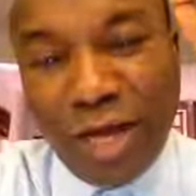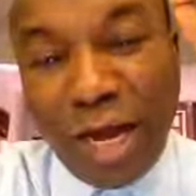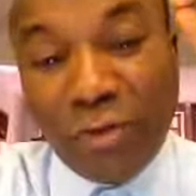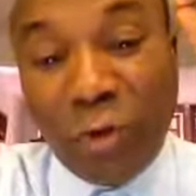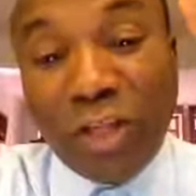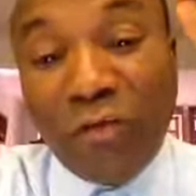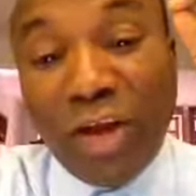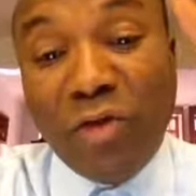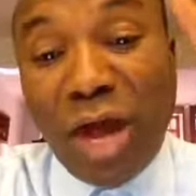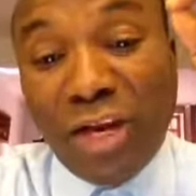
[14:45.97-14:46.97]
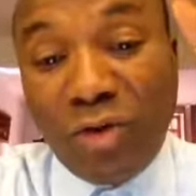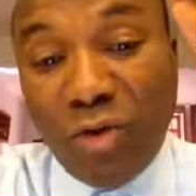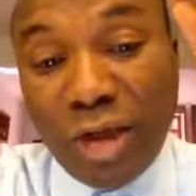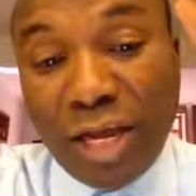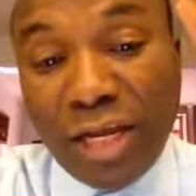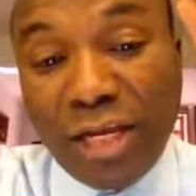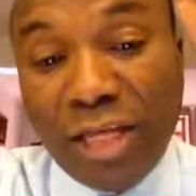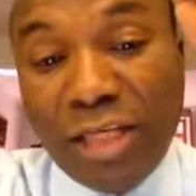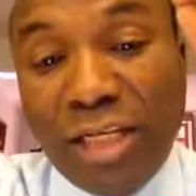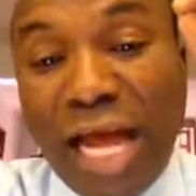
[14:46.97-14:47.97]
uh, whatever you are doing
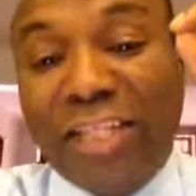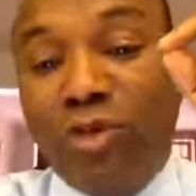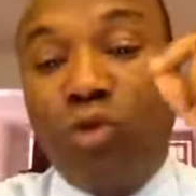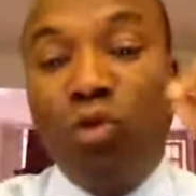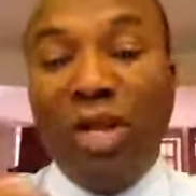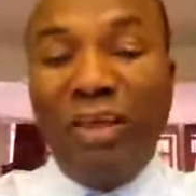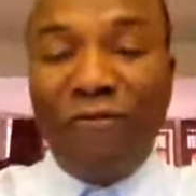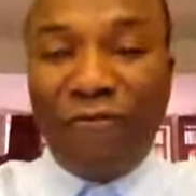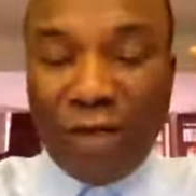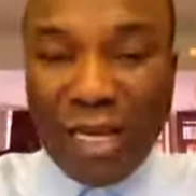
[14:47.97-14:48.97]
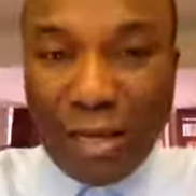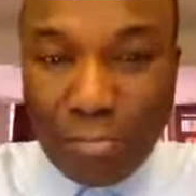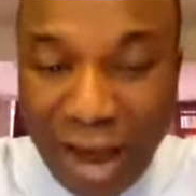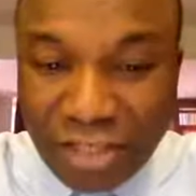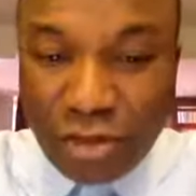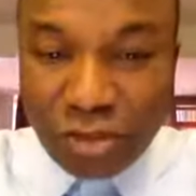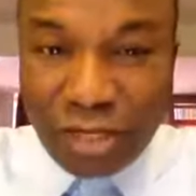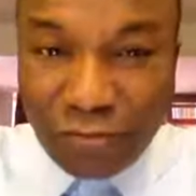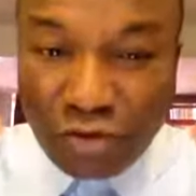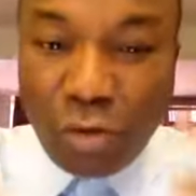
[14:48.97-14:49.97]
that you could immerse
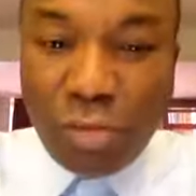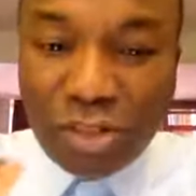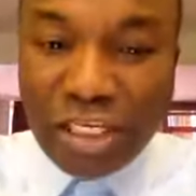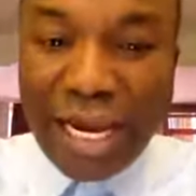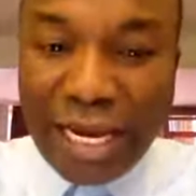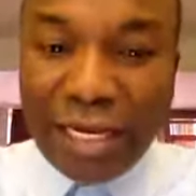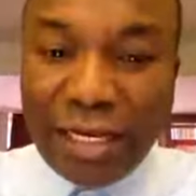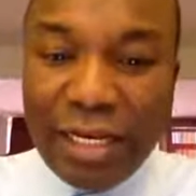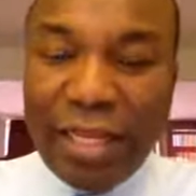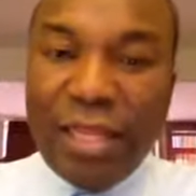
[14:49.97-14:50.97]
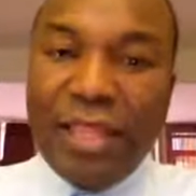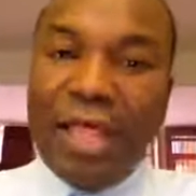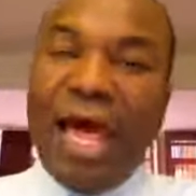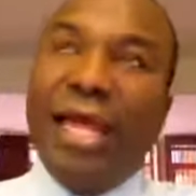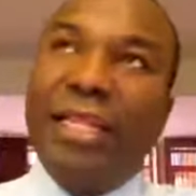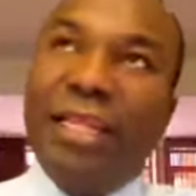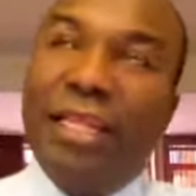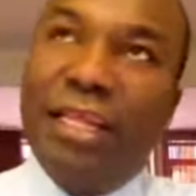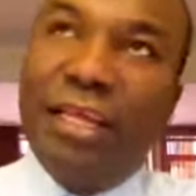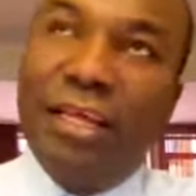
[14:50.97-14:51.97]
yourself so much in that
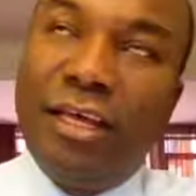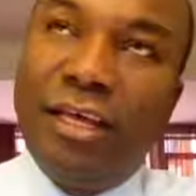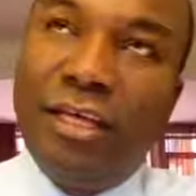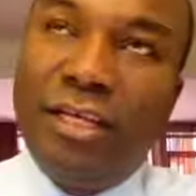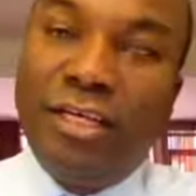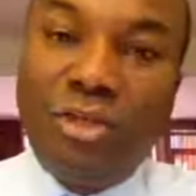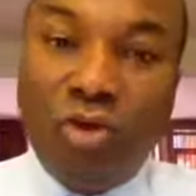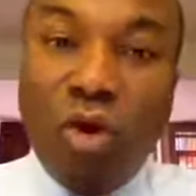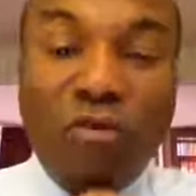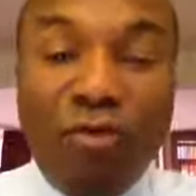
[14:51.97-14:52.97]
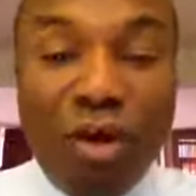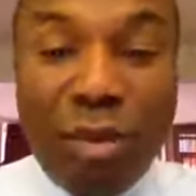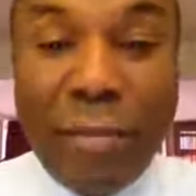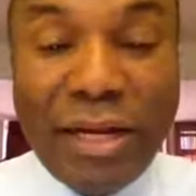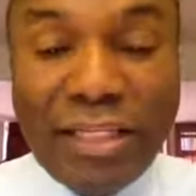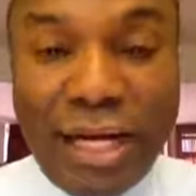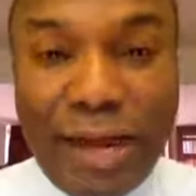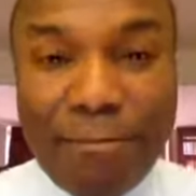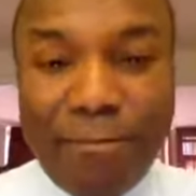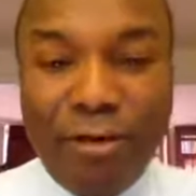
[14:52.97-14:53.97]
you don't even remember the
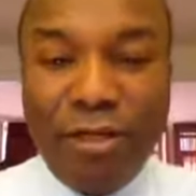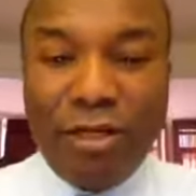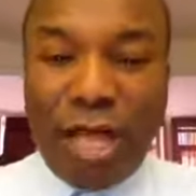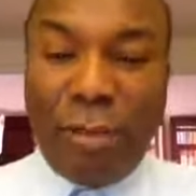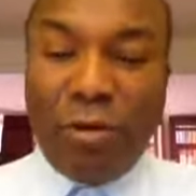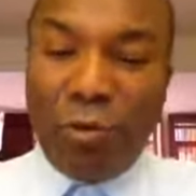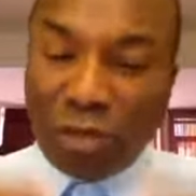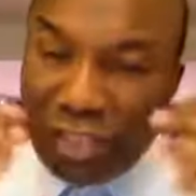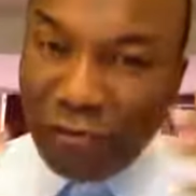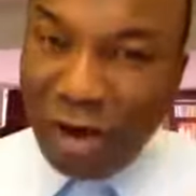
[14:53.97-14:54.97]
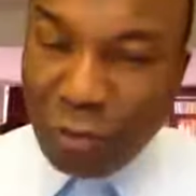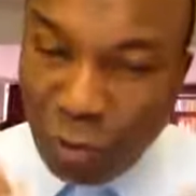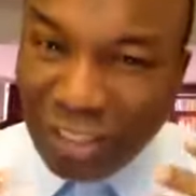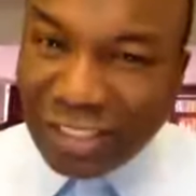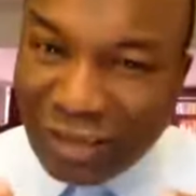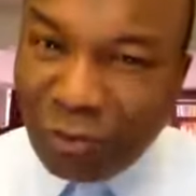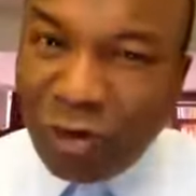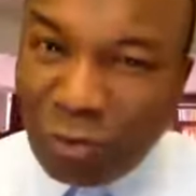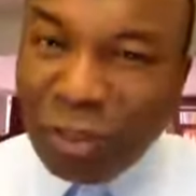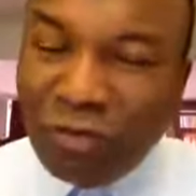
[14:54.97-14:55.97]
time. I mean, whatever, what is,
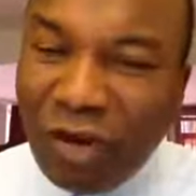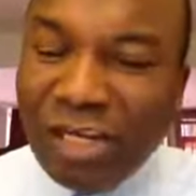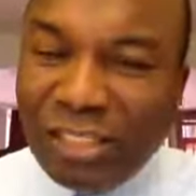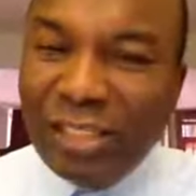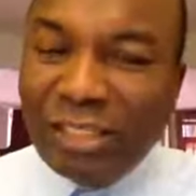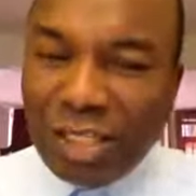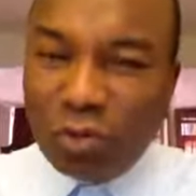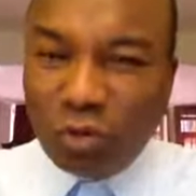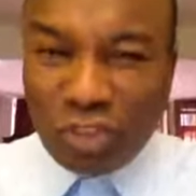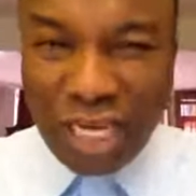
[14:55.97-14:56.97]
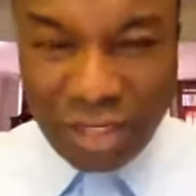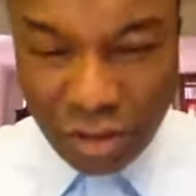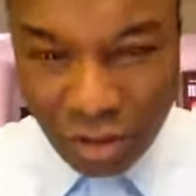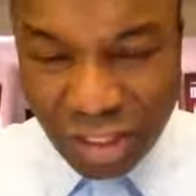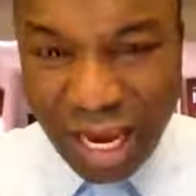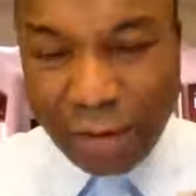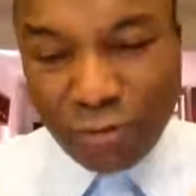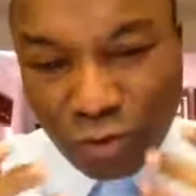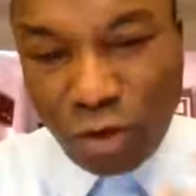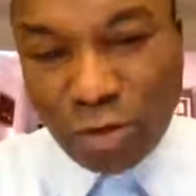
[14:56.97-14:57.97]
whatever it is that could take your time,
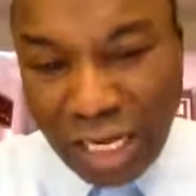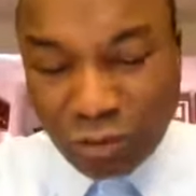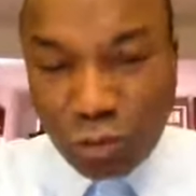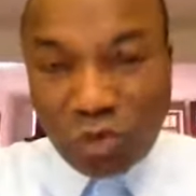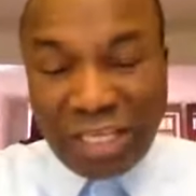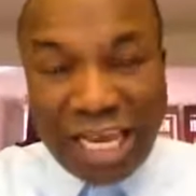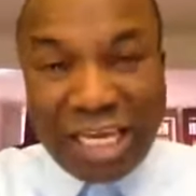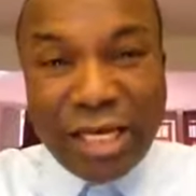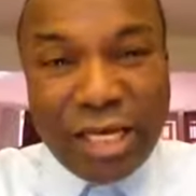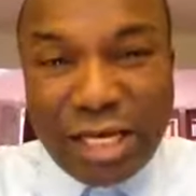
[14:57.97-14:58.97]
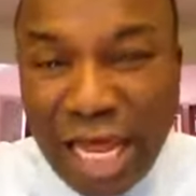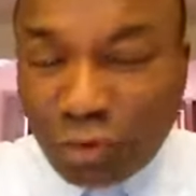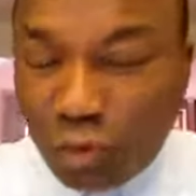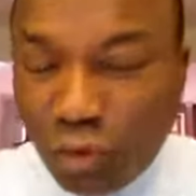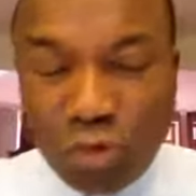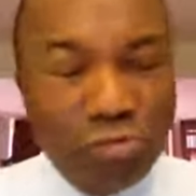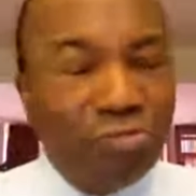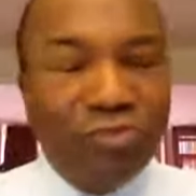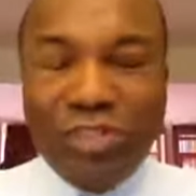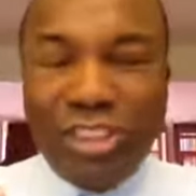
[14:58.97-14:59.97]
so that could take, that could,
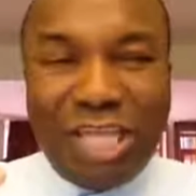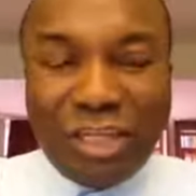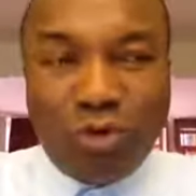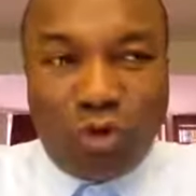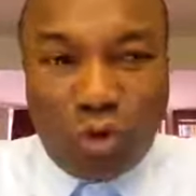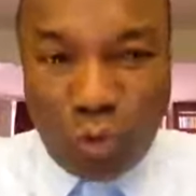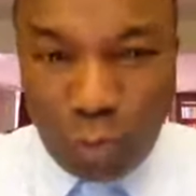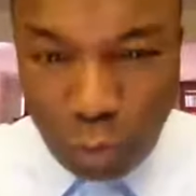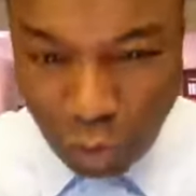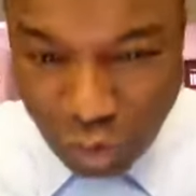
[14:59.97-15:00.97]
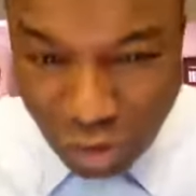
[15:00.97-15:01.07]
that you could put